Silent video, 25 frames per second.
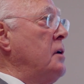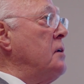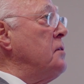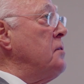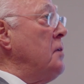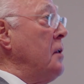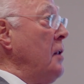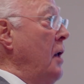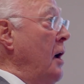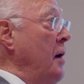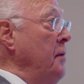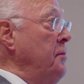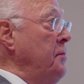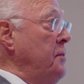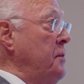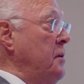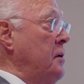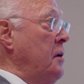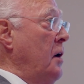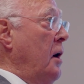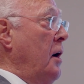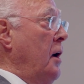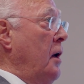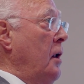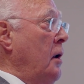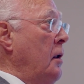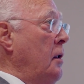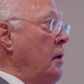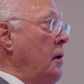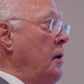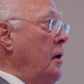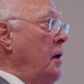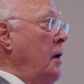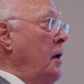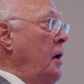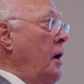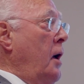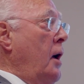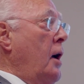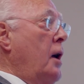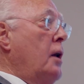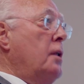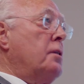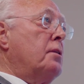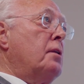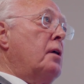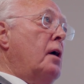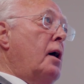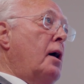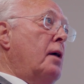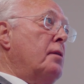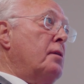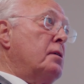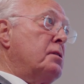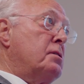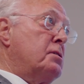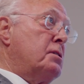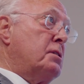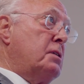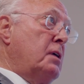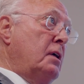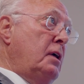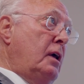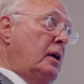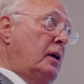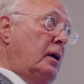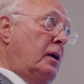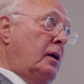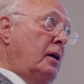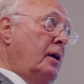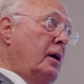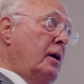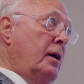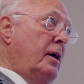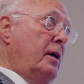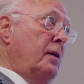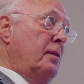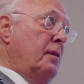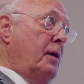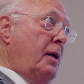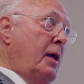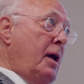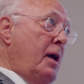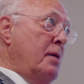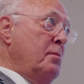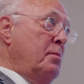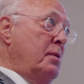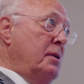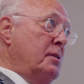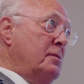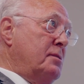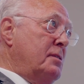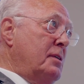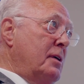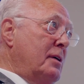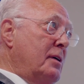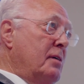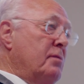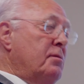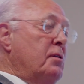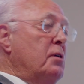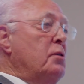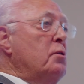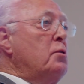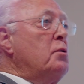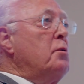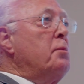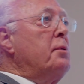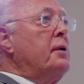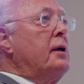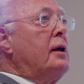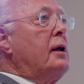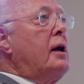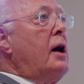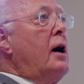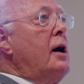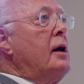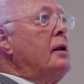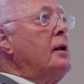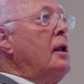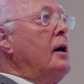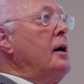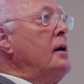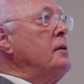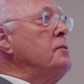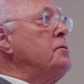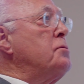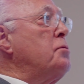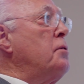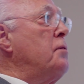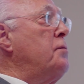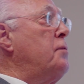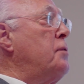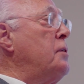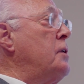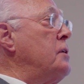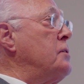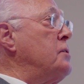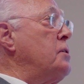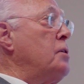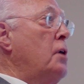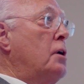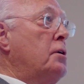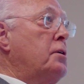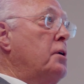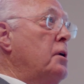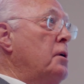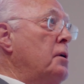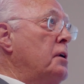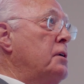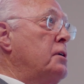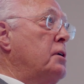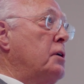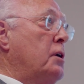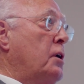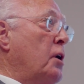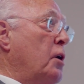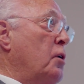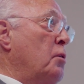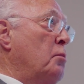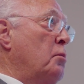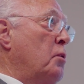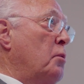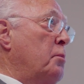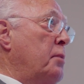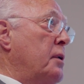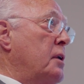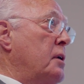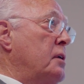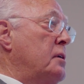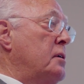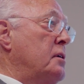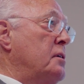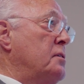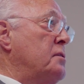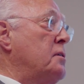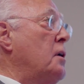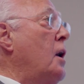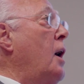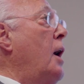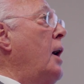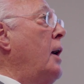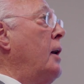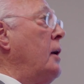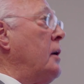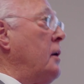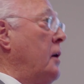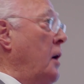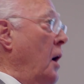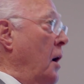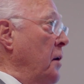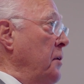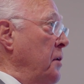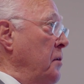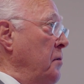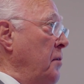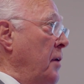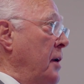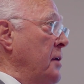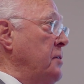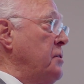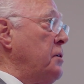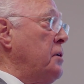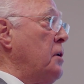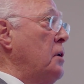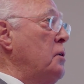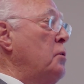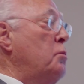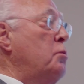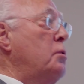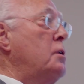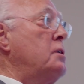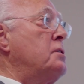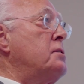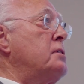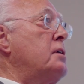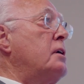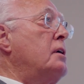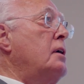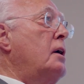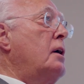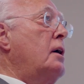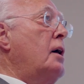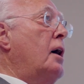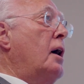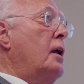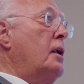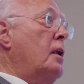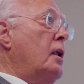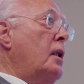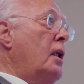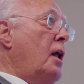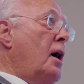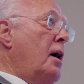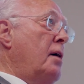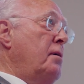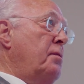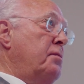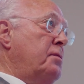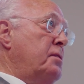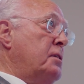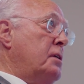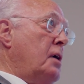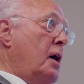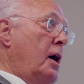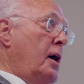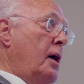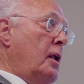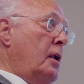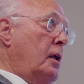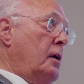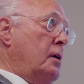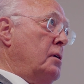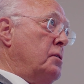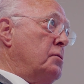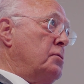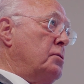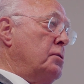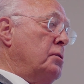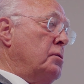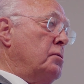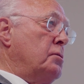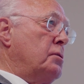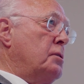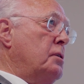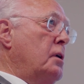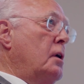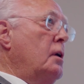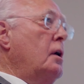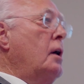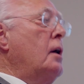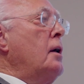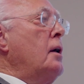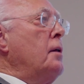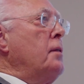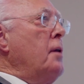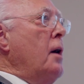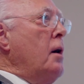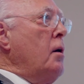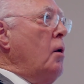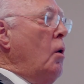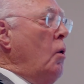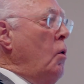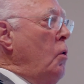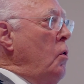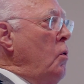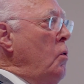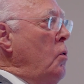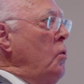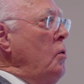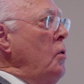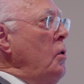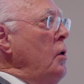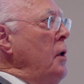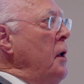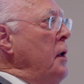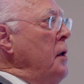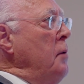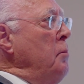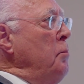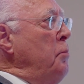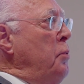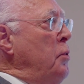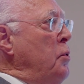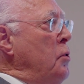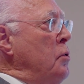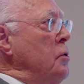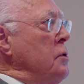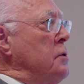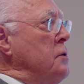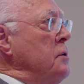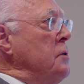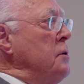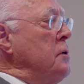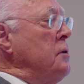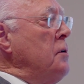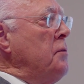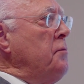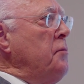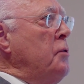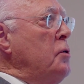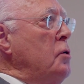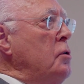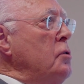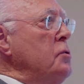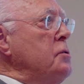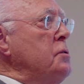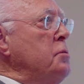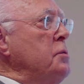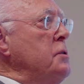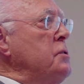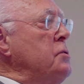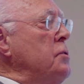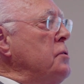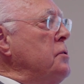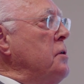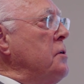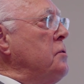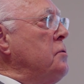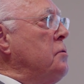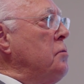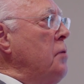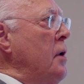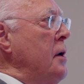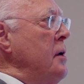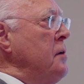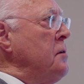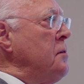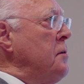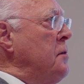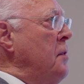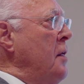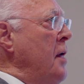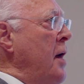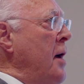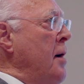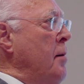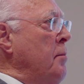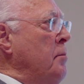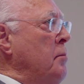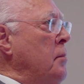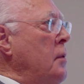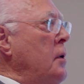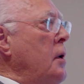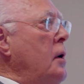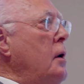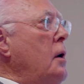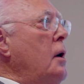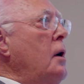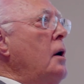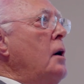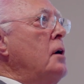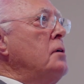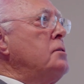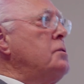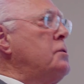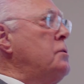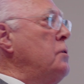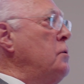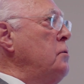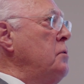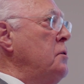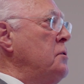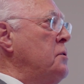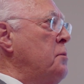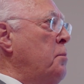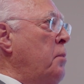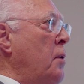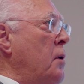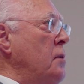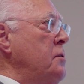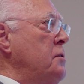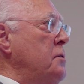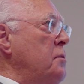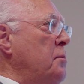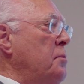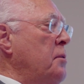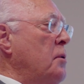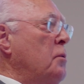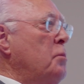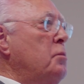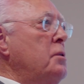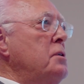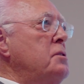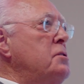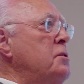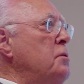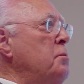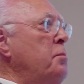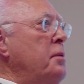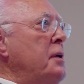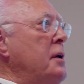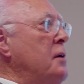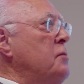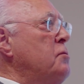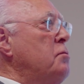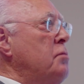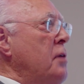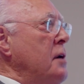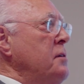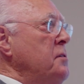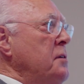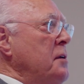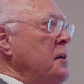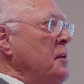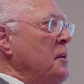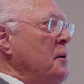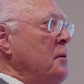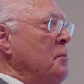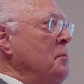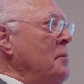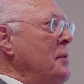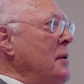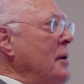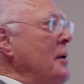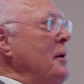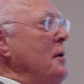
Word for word: is lifestyle. And, and the C in the A B C of the European guidelines refers not only to comorbidities, cardiovascular risk, and lifestyle issues. They're all important, and of course we should address them as soon as possible. We should be addressing them